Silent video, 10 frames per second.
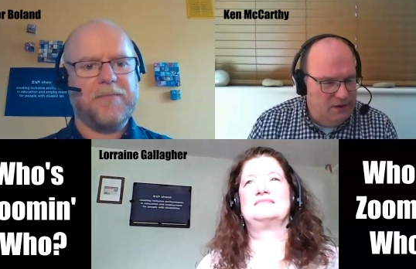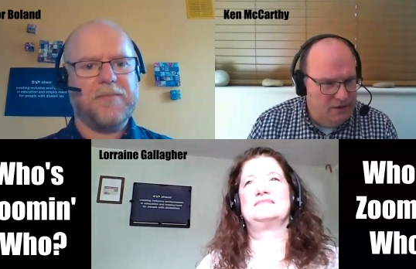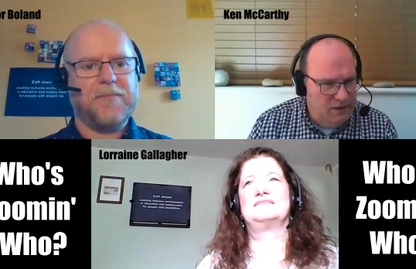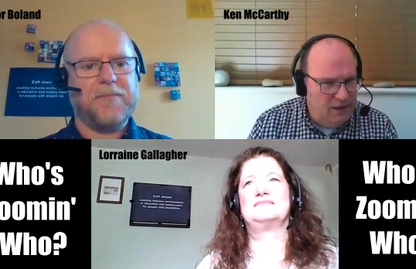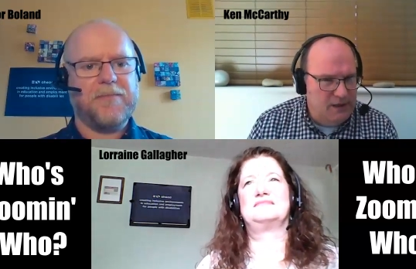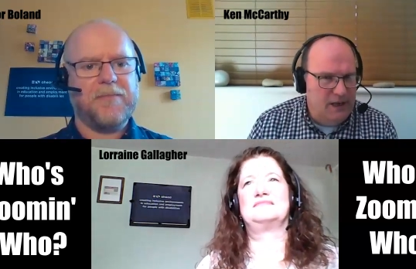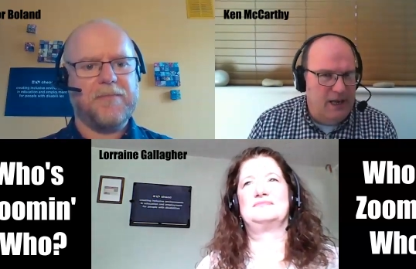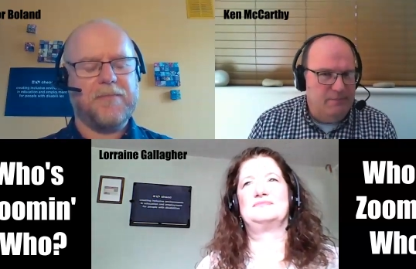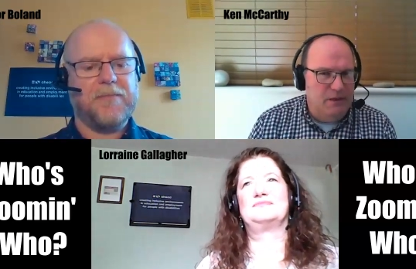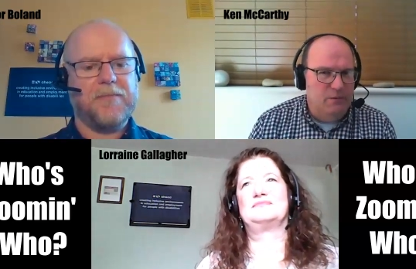Speaker 1: so yes, and I
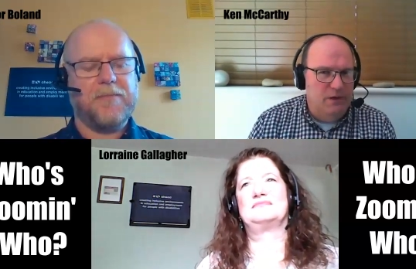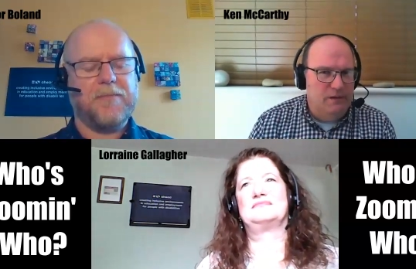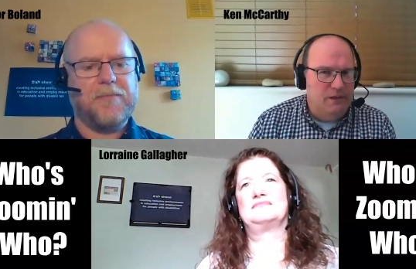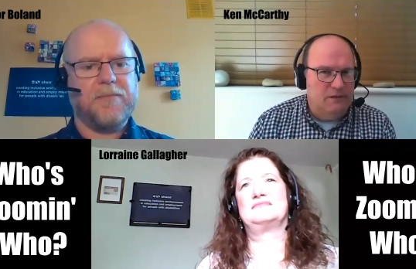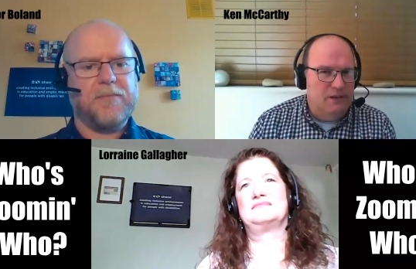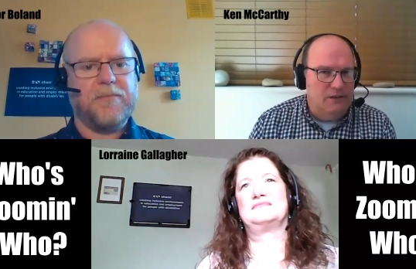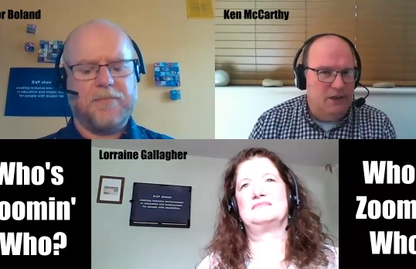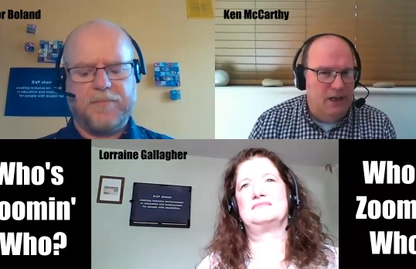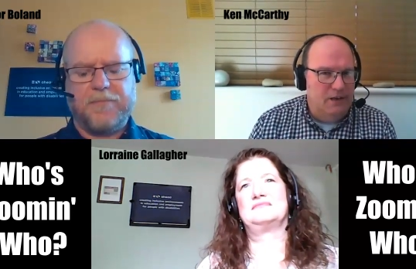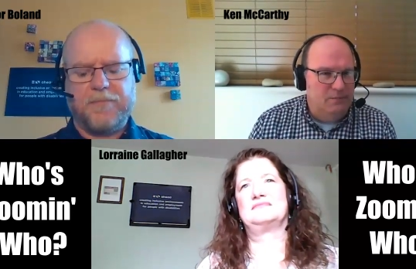had been aware that that
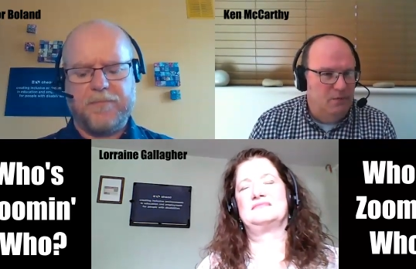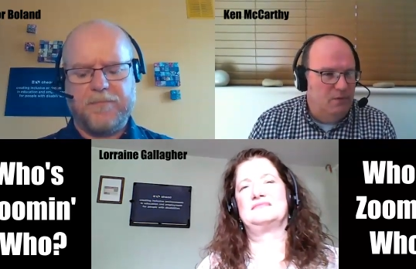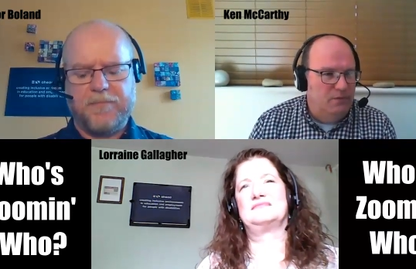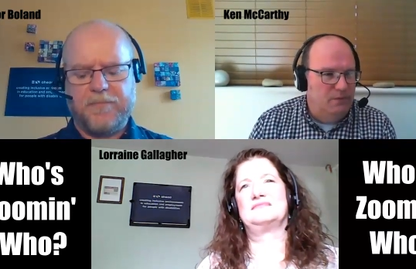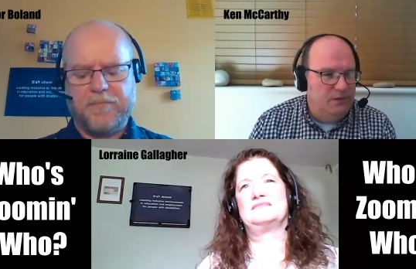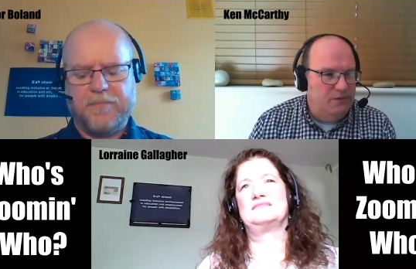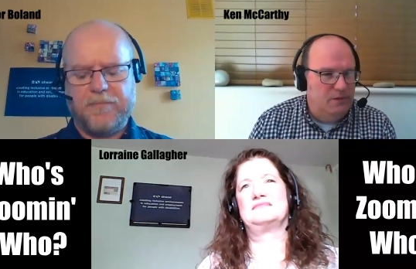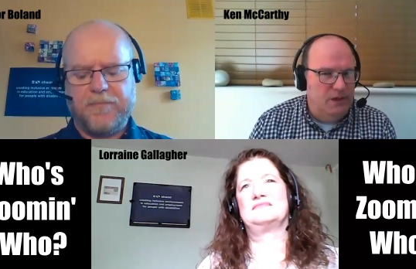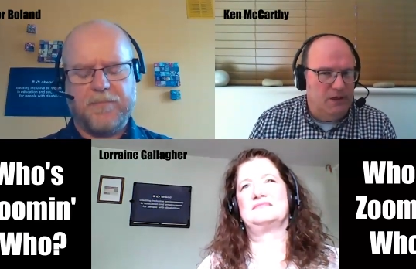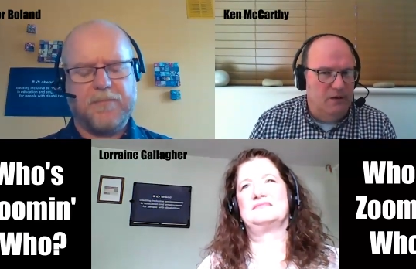you had moved from the two
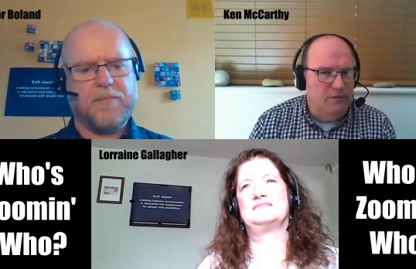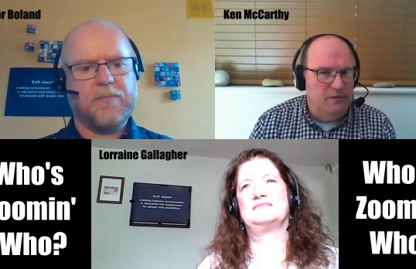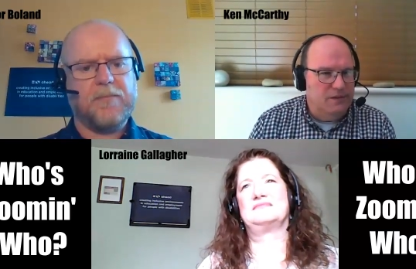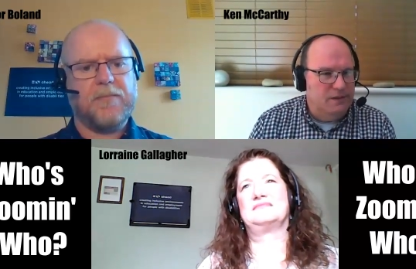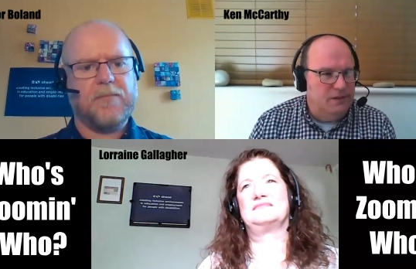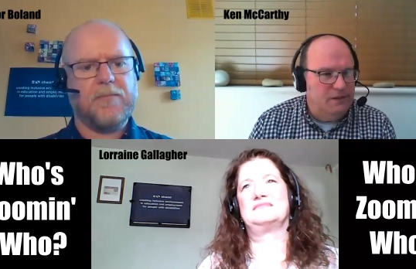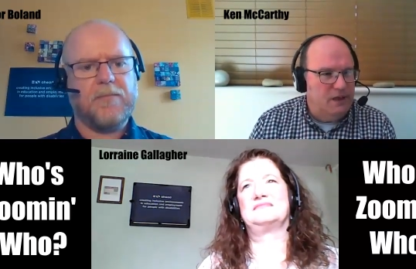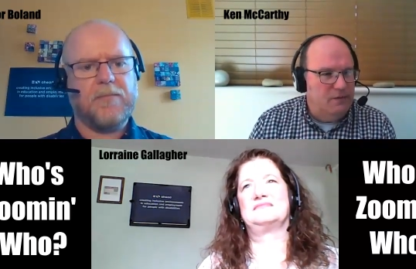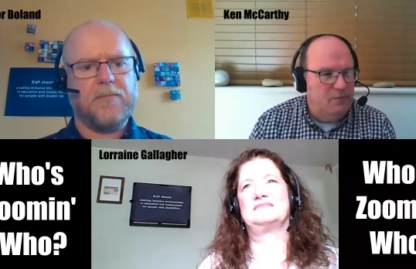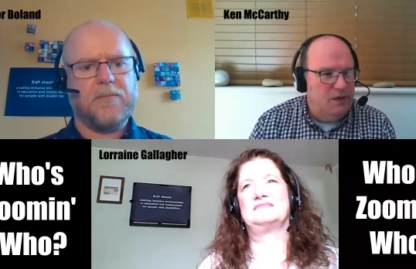day conference to the
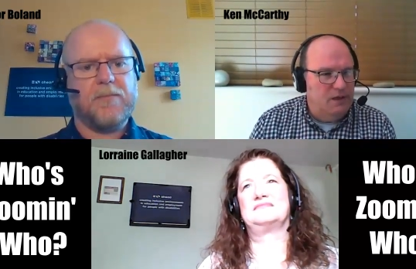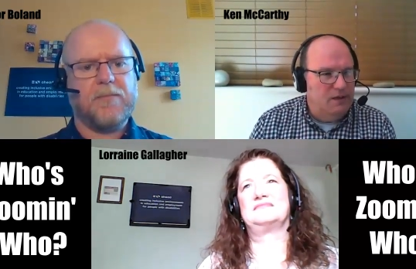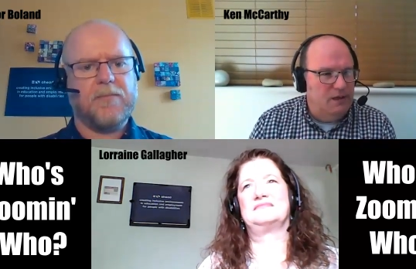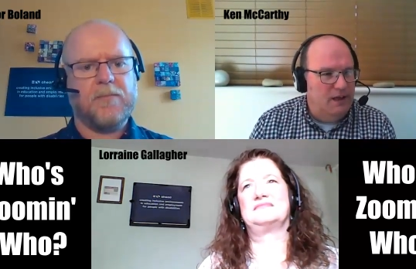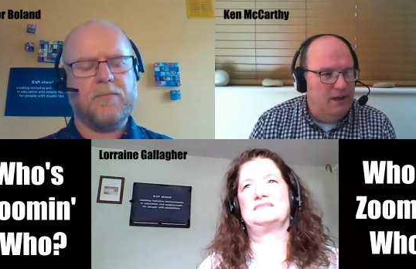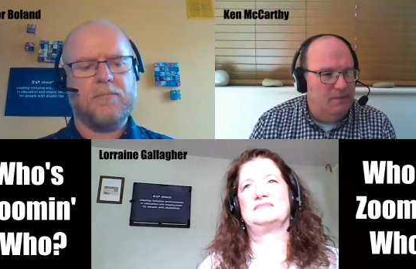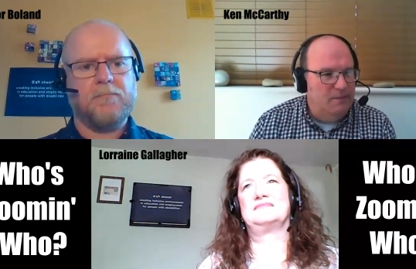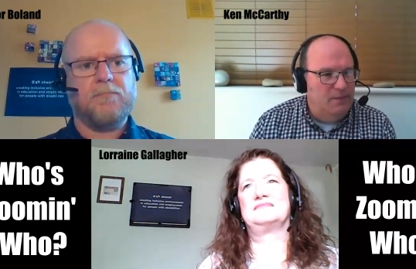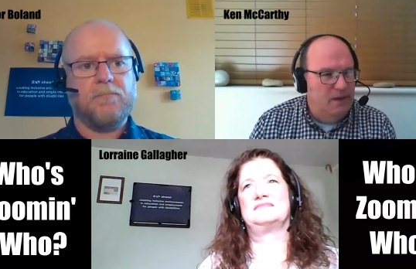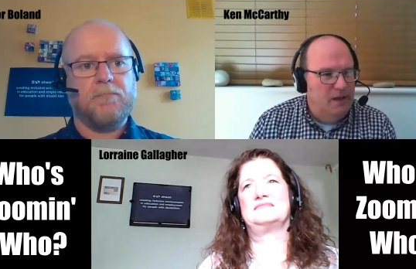ten week
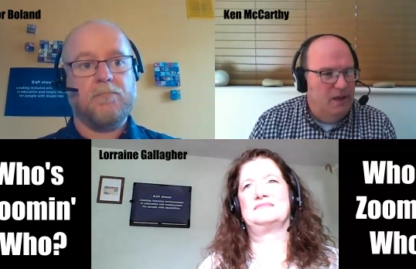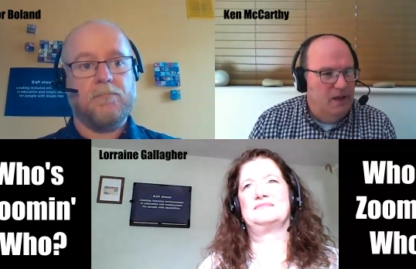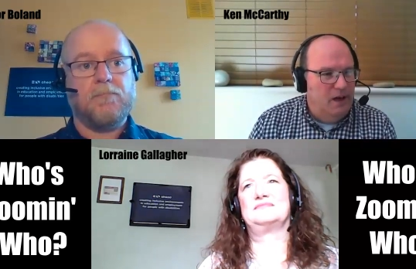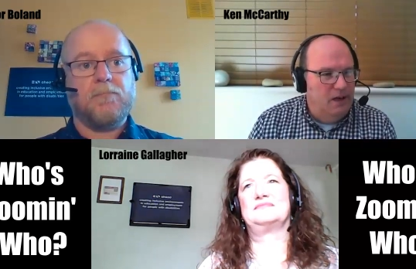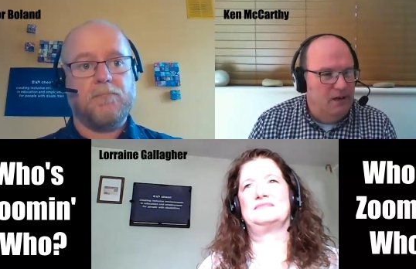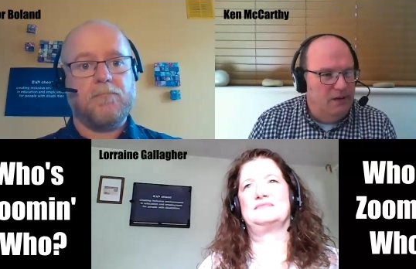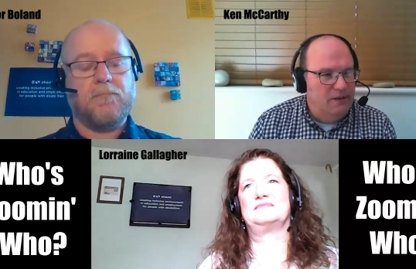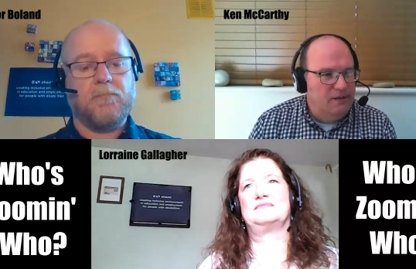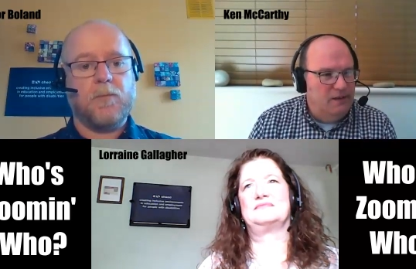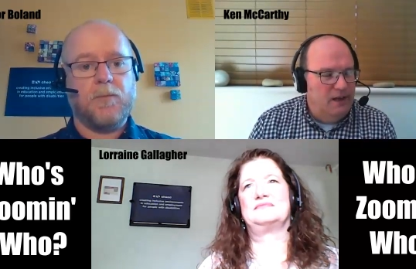um,
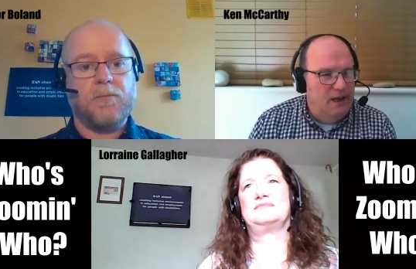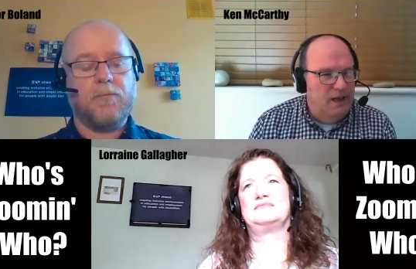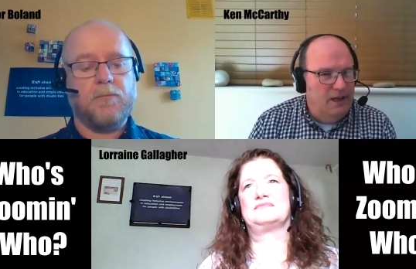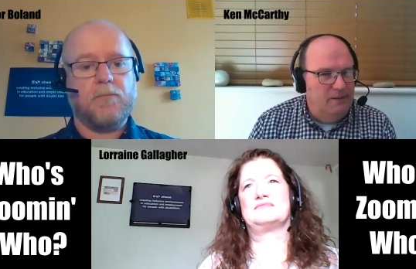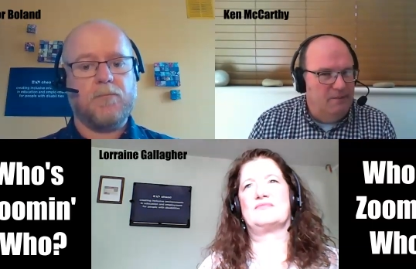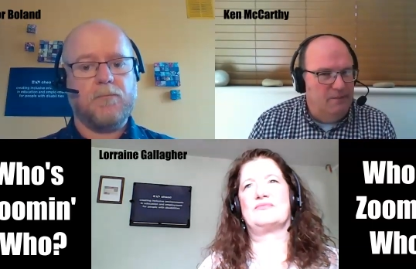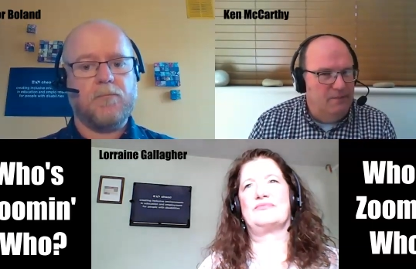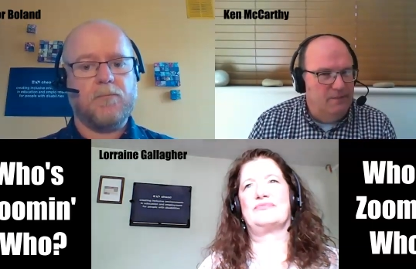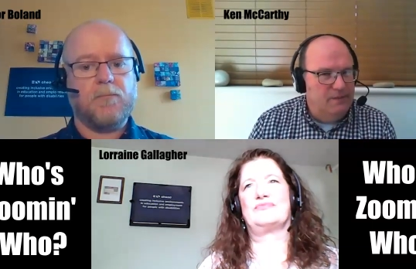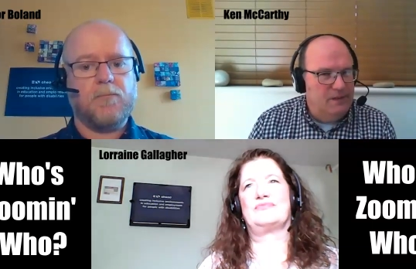online um,
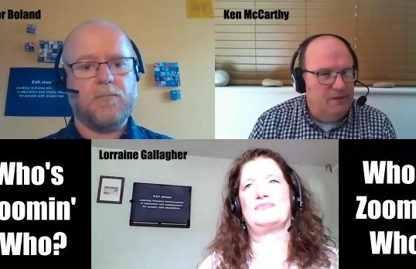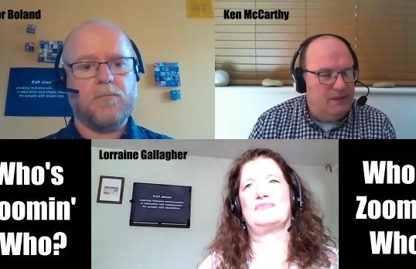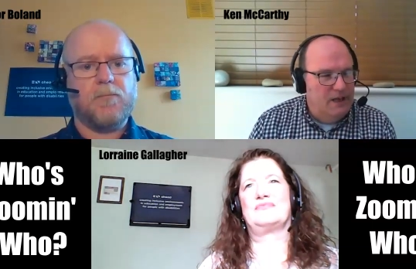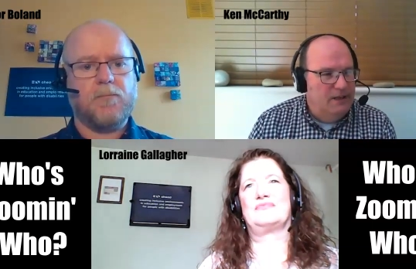series.